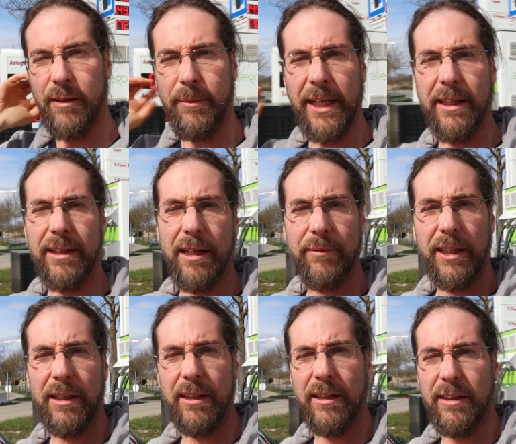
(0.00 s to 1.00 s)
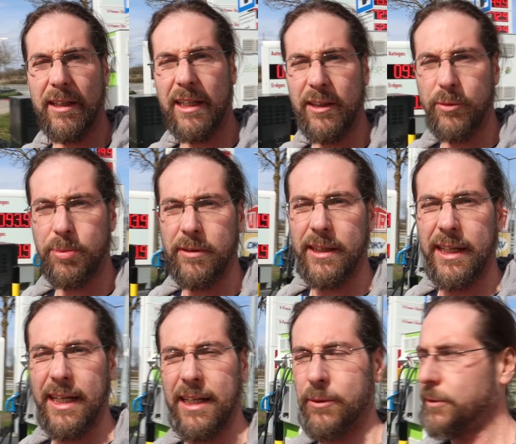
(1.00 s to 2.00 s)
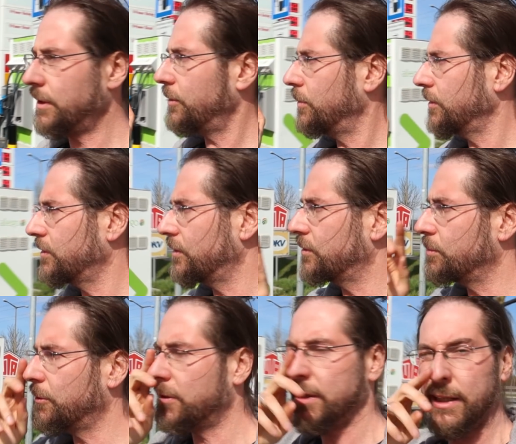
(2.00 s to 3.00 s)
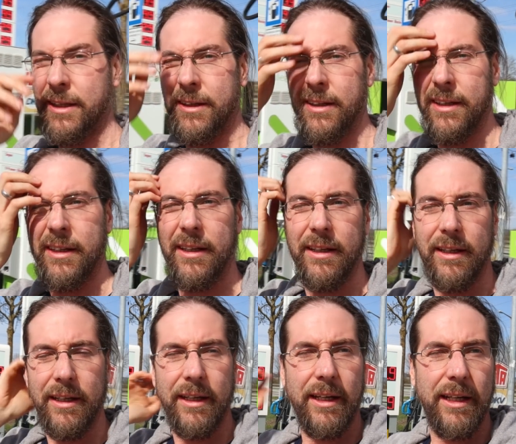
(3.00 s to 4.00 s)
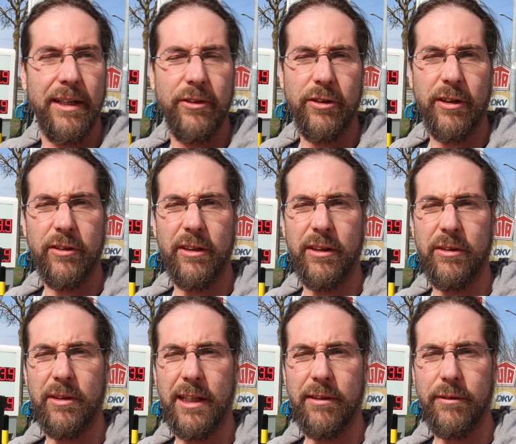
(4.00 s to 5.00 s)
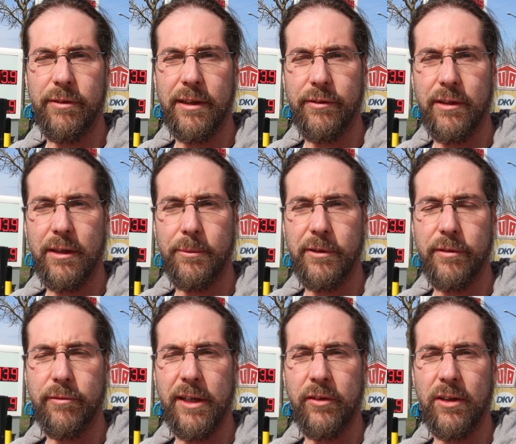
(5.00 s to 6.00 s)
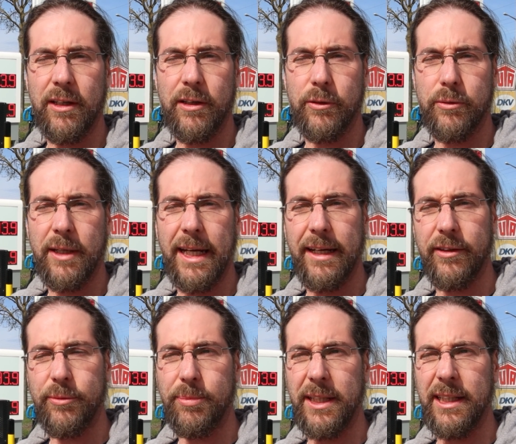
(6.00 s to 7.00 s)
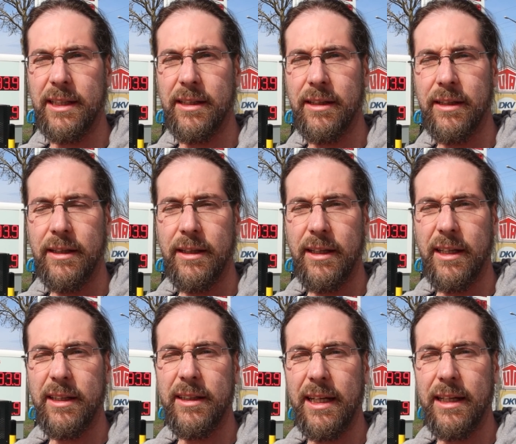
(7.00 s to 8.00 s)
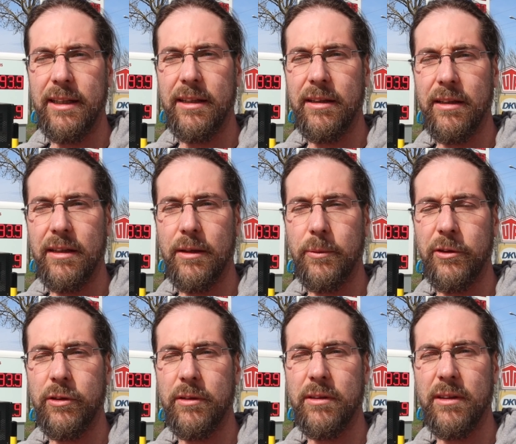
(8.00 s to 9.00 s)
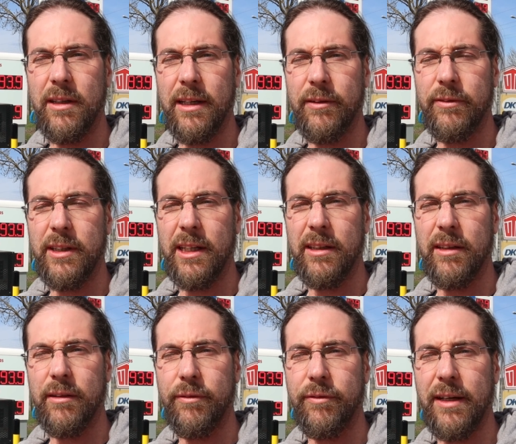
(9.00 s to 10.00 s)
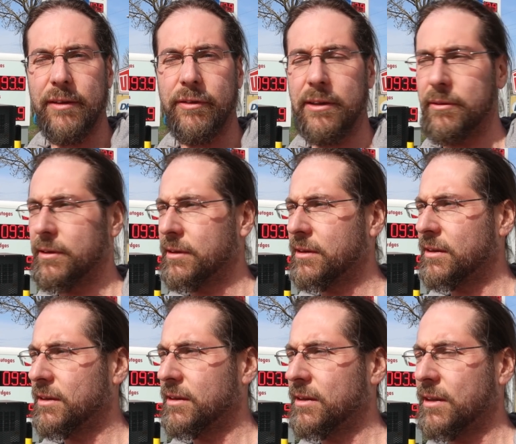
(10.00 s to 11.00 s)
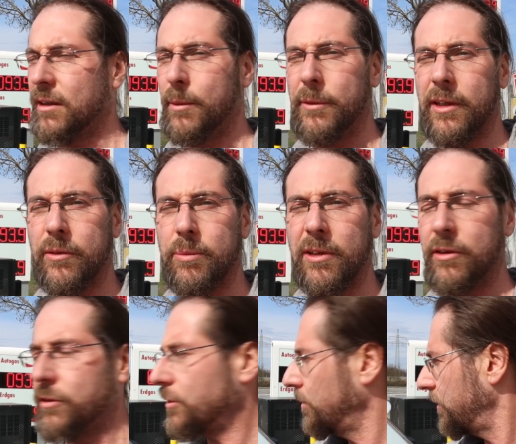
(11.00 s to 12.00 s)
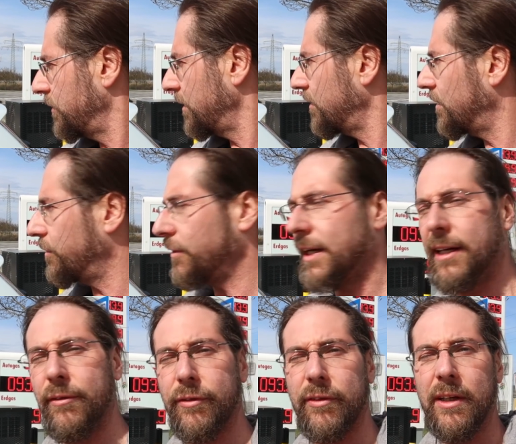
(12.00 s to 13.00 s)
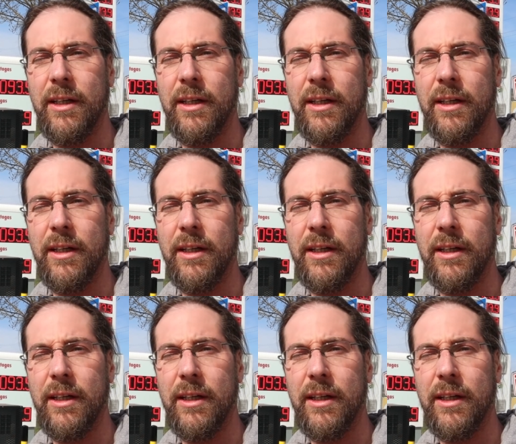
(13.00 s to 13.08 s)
Oh man, I'm here in Regensburg again, where I was this morning, and charging to 105 kilometers of range, and I go to Hengersberg, and then we should have done the 500 kilometers, because it's only 65